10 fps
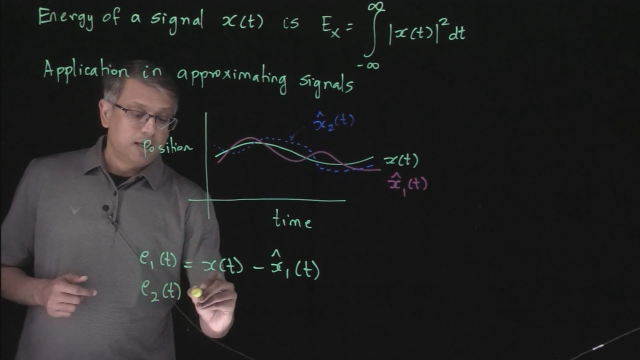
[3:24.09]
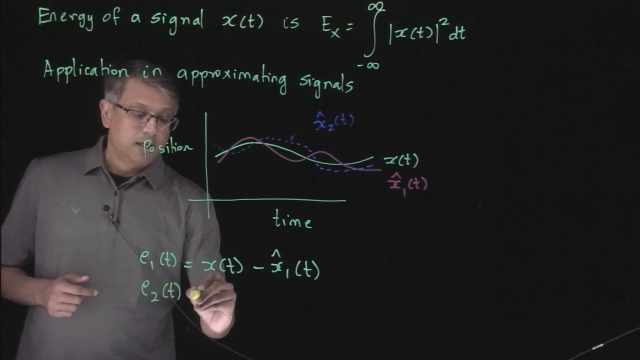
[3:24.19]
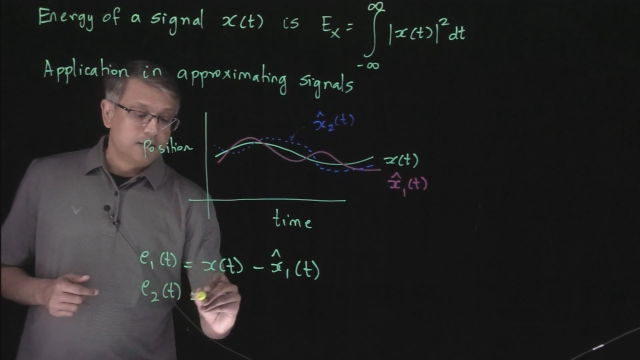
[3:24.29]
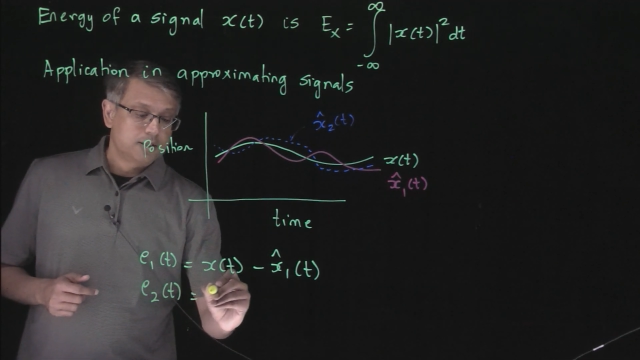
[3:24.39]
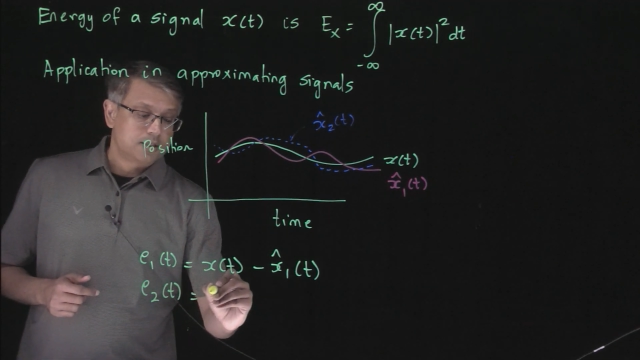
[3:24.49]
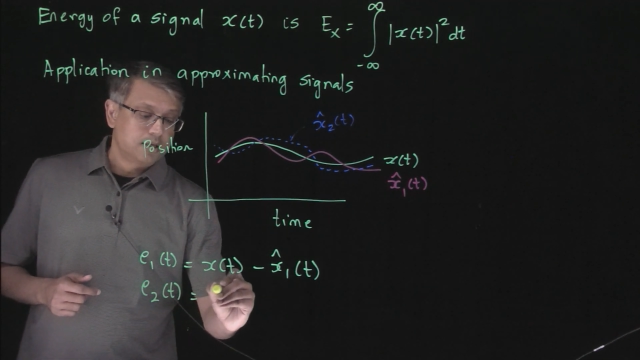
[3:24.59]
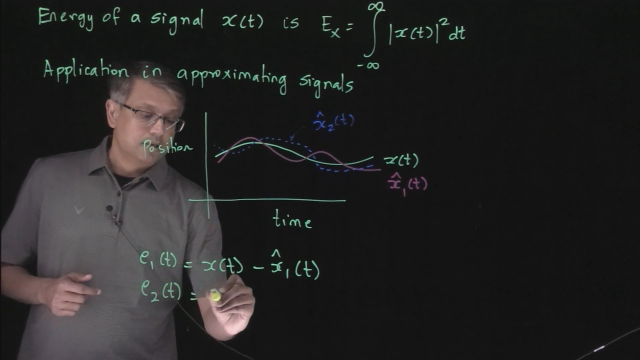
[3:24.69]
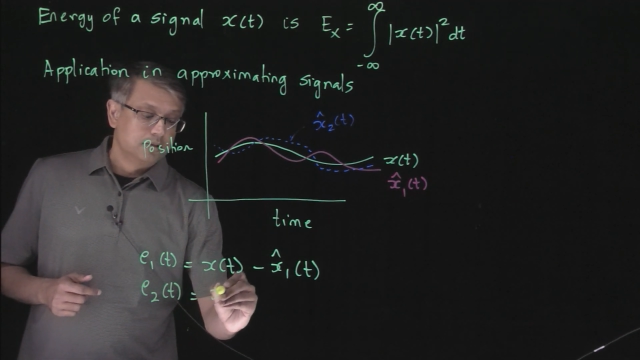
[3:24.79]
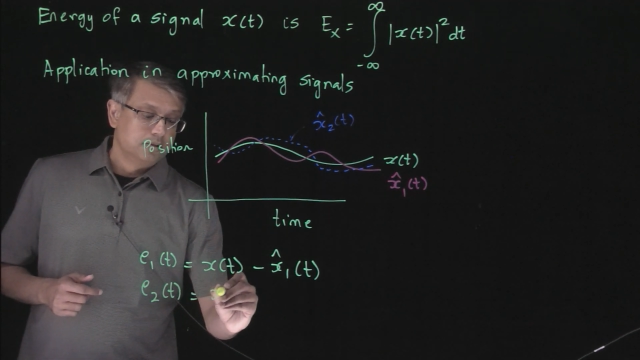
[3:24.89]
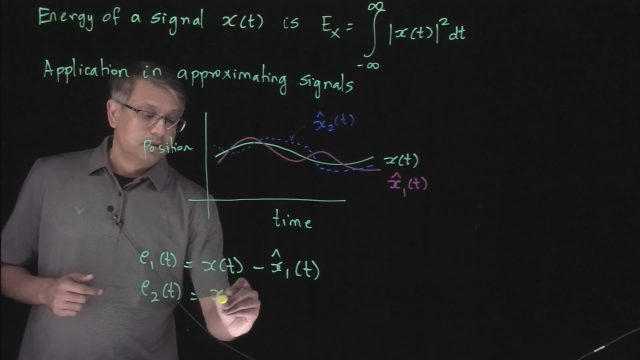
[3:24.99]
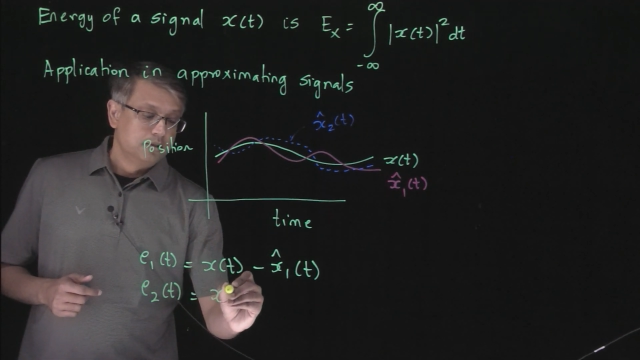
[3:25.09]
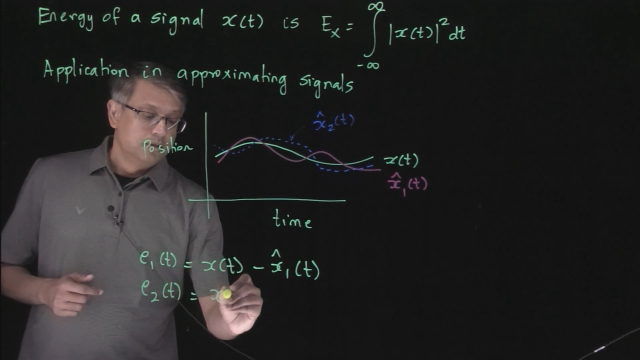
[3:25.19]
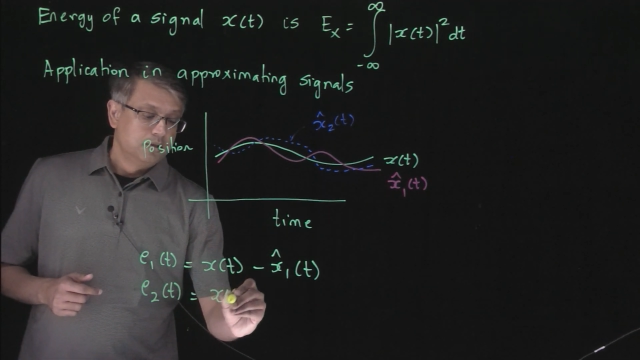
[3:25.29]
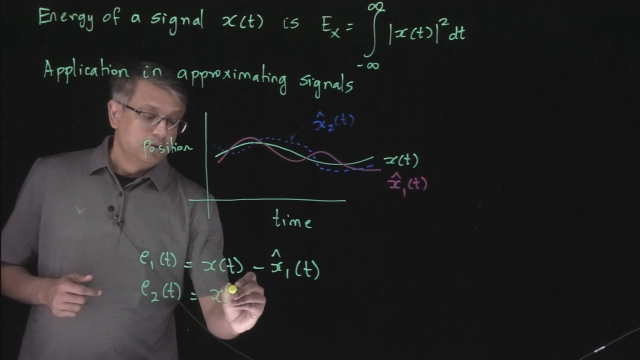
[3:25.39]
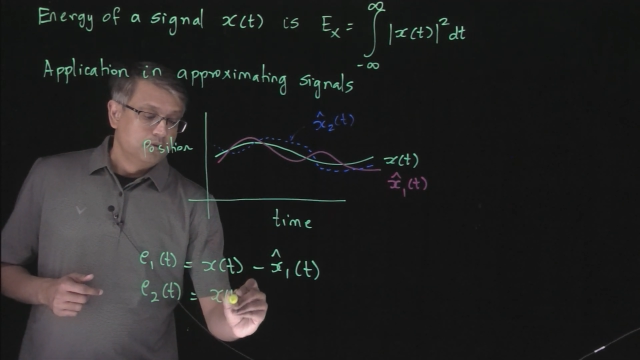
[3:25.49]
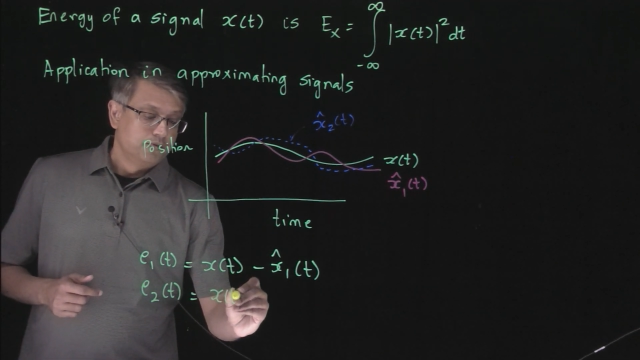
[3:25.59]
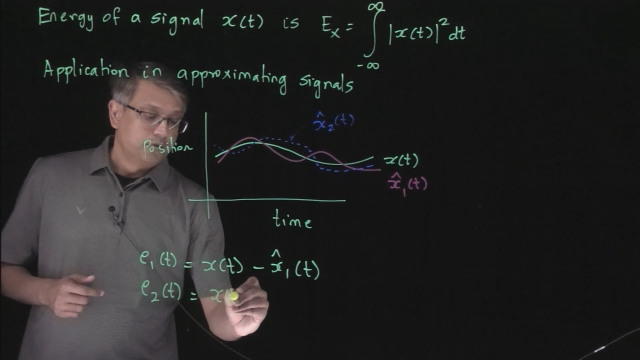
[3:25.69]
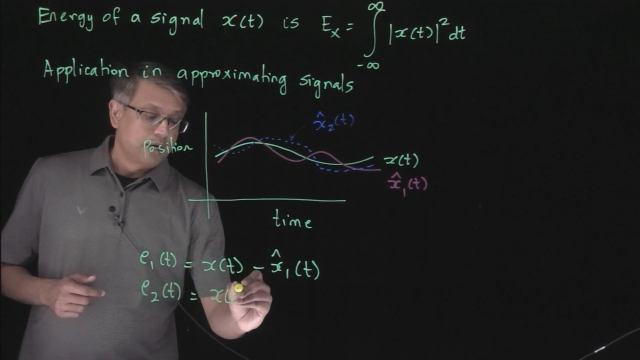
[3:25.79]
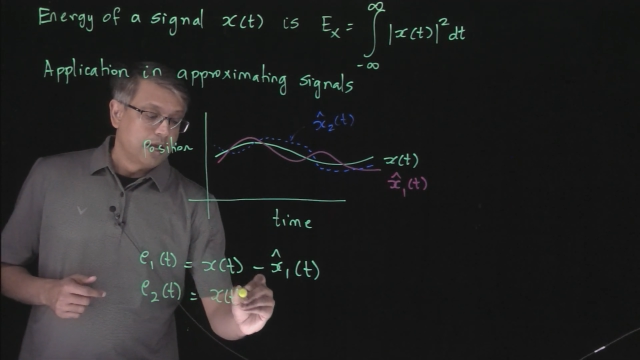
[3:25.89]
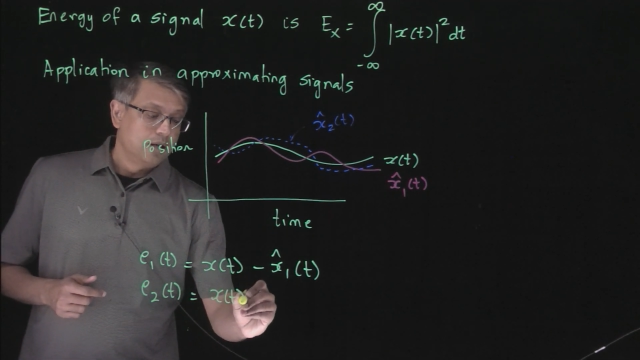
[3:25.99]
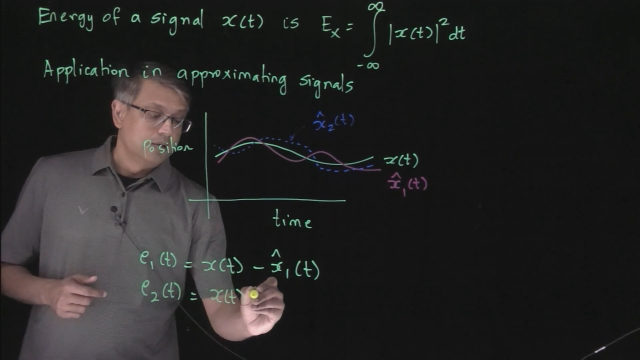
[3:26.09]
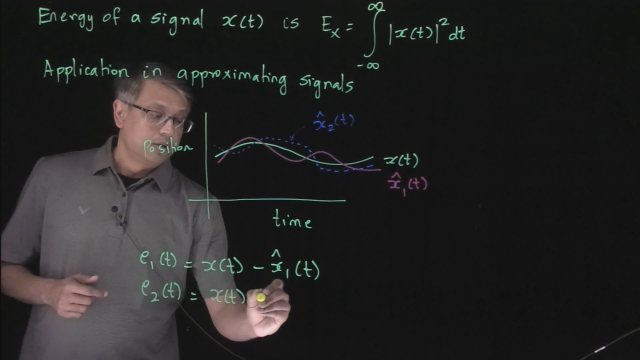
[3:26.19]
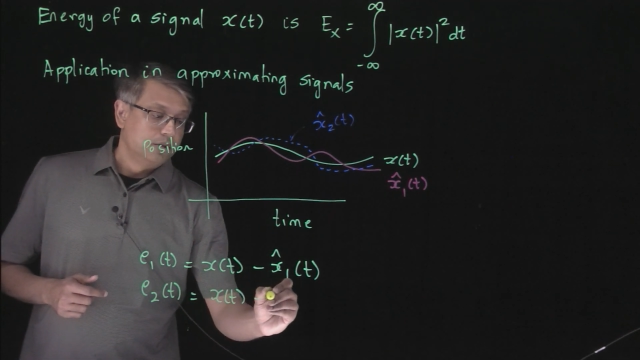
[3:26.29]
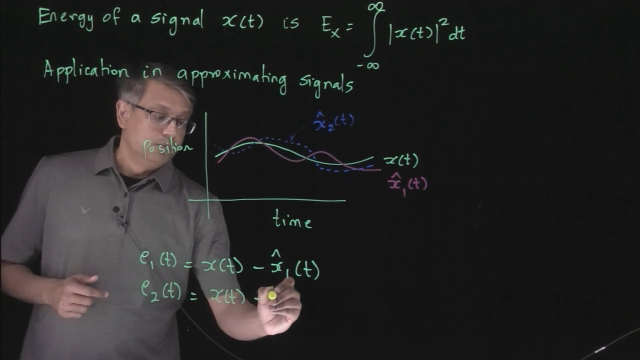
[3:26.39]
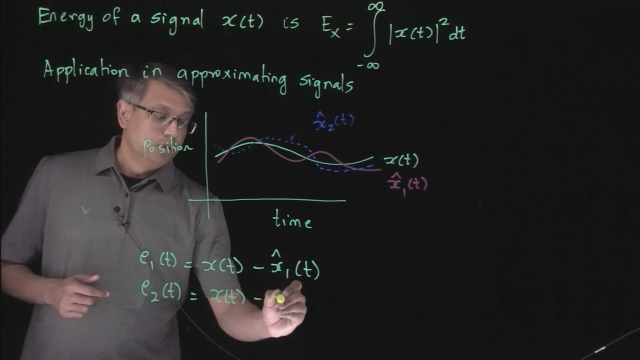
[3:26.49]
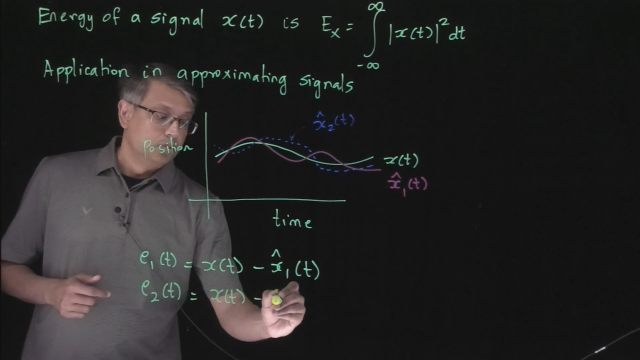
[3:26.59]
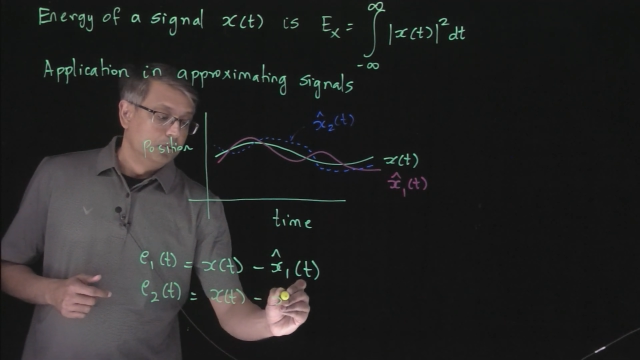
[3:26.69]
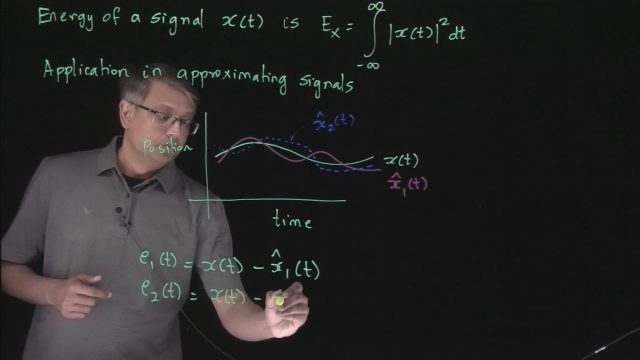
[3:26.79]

error signal for algorithm 2.